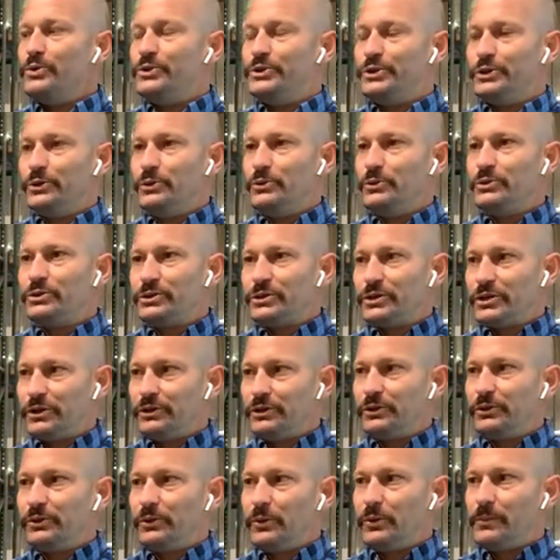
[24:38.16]
due
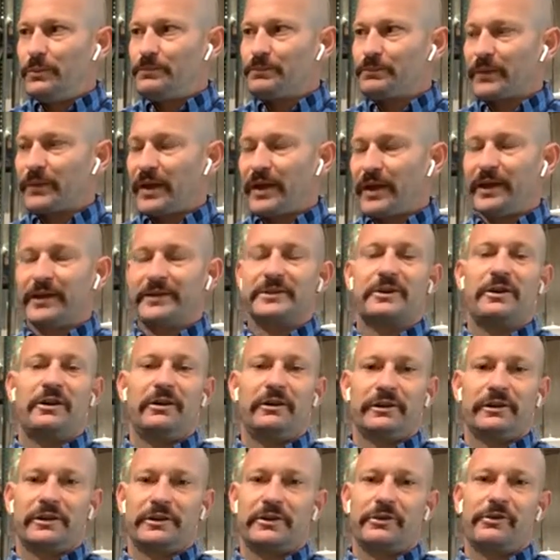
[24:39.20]
to, I like to call
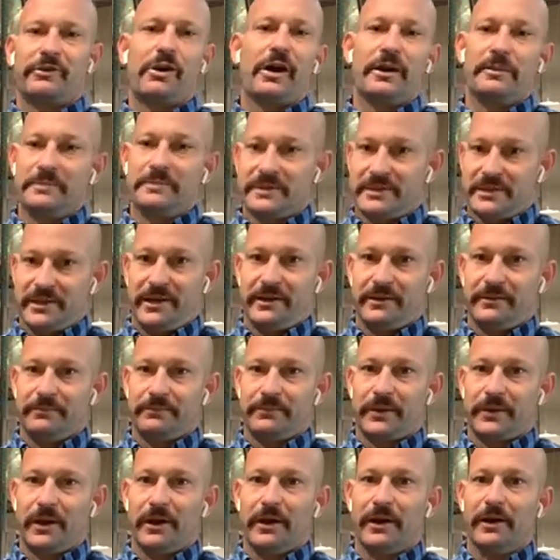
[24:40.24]
it a crime scene.
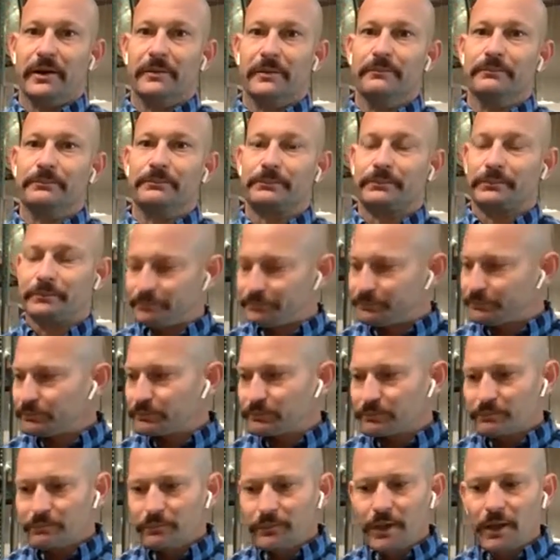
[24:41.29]

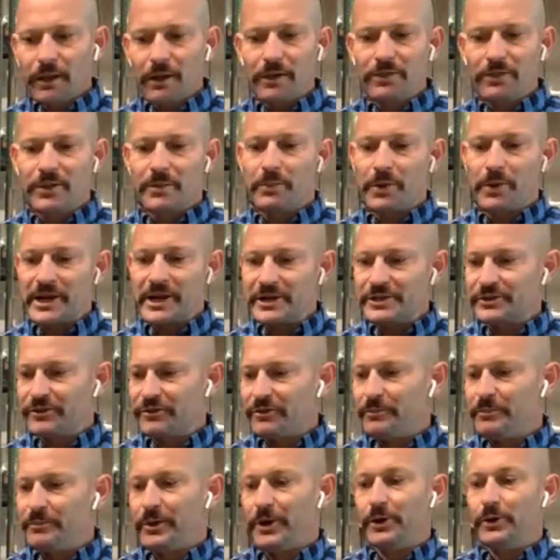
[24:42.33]
The breakage of
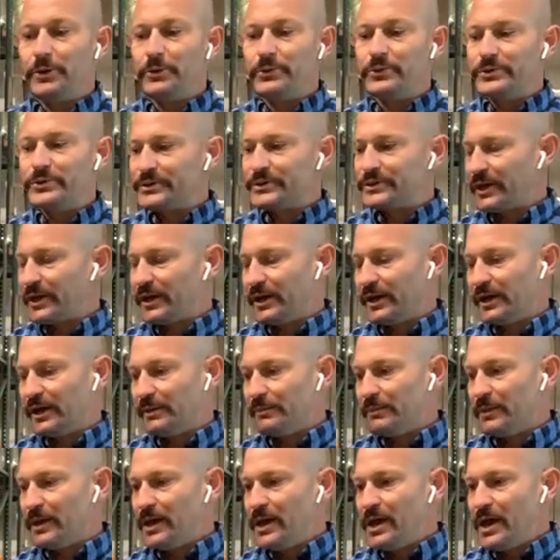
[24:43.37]
the bones,
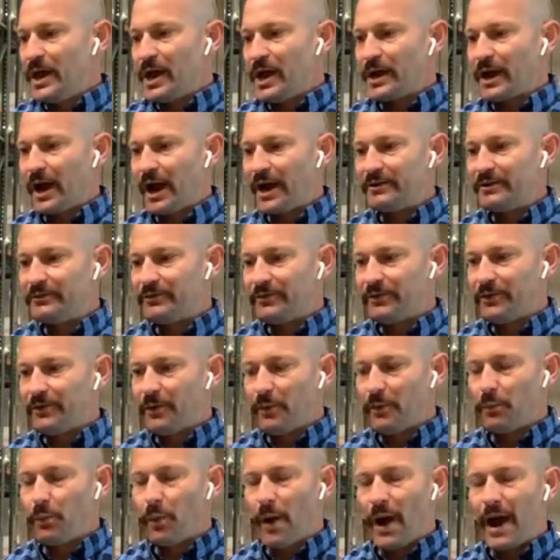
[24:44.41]
kind of
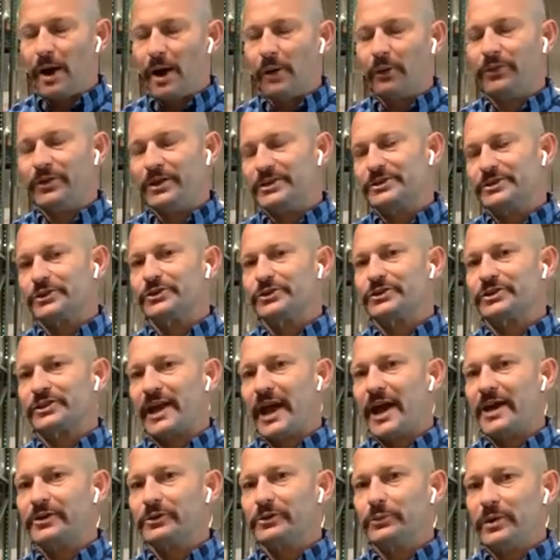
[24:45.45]
how things are
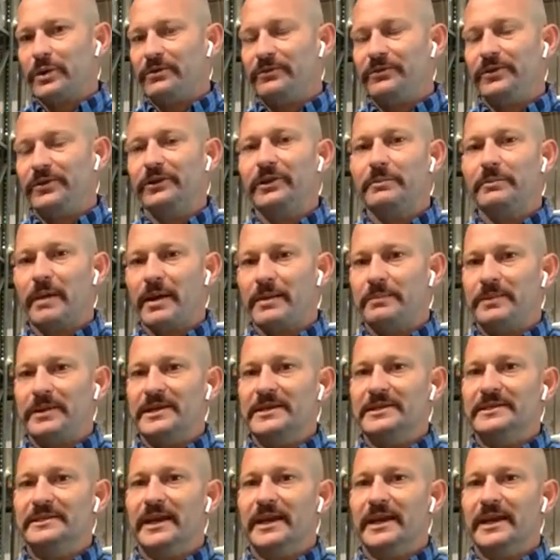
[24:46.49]
scattered. We feel that might be